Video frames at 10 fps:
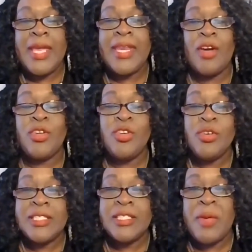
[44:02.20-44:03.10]
Now, you
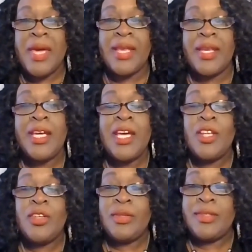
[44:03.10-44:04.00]
can spend
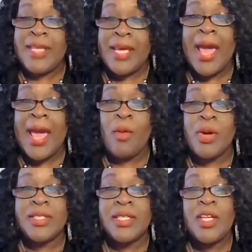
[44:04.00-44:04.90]
10
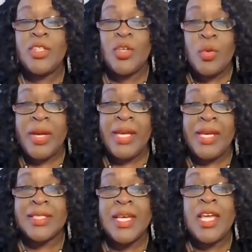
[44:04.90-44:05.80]
hours, 2
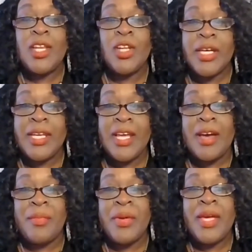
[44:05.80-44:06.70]
weeks, looking
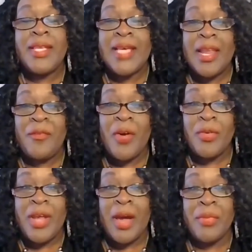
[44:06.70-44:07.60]
up
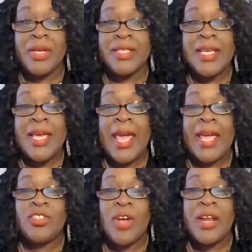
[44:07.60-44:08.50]
telephone numbers
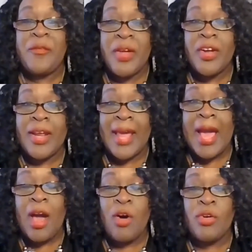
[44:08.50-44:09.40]
and trying to figure it
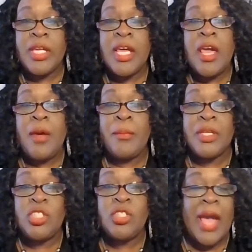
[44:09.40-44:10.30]
out.
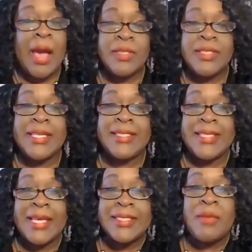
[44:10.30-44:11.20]
But I would say,
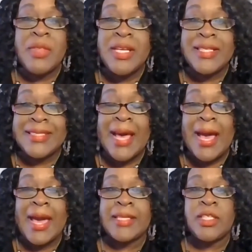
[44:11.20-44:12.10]
set something
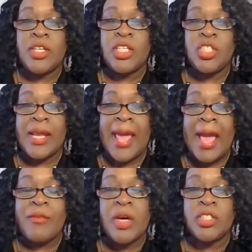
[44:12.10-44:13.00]
aside so that you can
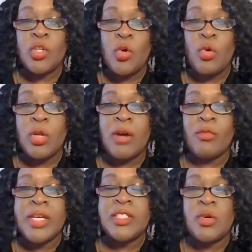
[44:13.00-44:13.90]
have a tool, a
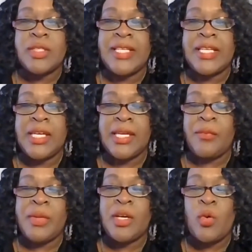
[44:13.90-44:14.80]
resource that you can
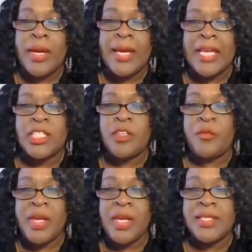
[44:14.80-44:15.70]
be quick at your
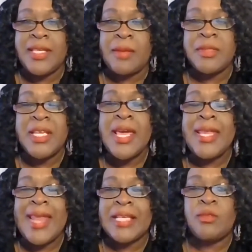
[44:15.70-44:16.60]
fingertips.
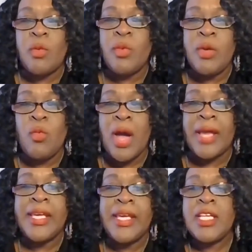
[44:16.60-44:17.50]
That's what we
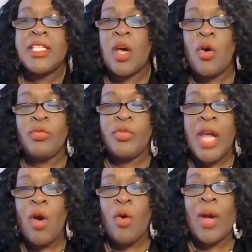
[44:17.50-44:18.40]
want. So
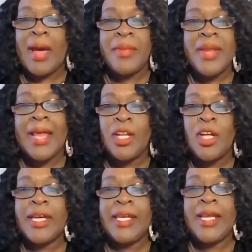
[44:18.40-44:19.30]
no, I'm not
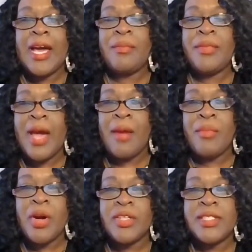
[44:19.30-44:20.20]
looking up
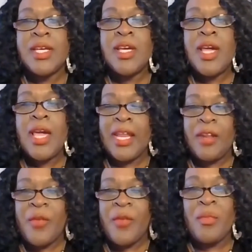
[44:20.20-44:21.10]
numbers in
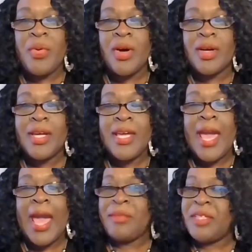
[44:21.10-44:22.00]
the phone book.
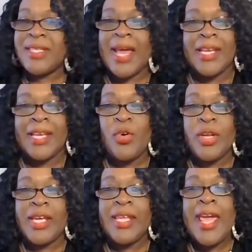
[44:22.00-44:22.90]
I'm just not
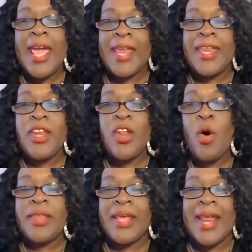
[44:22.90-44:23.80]
doing it. And
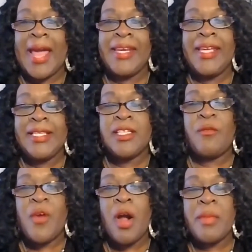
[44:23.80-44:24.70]
knowing that I need to
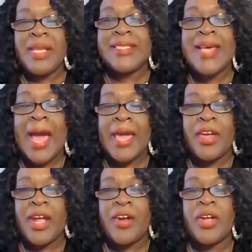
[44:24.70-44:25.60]
farm an entire
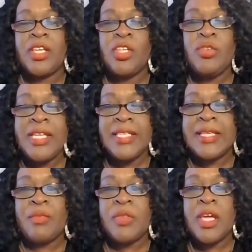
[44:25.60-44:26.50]
area. You need
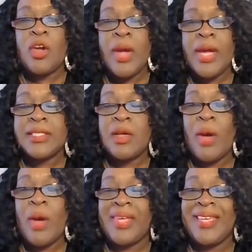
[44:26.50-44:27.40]
something quick. So
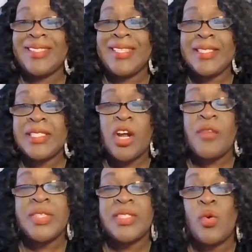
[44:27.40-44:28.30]
whether it's this
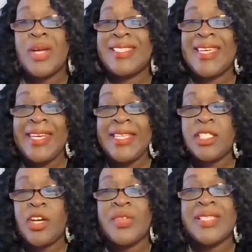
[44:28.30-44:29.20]
service or it's any
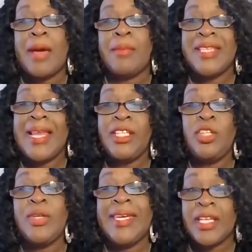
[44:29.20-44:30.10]
service, I'm telling you
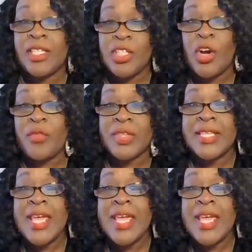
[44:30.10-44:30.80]
to get a service.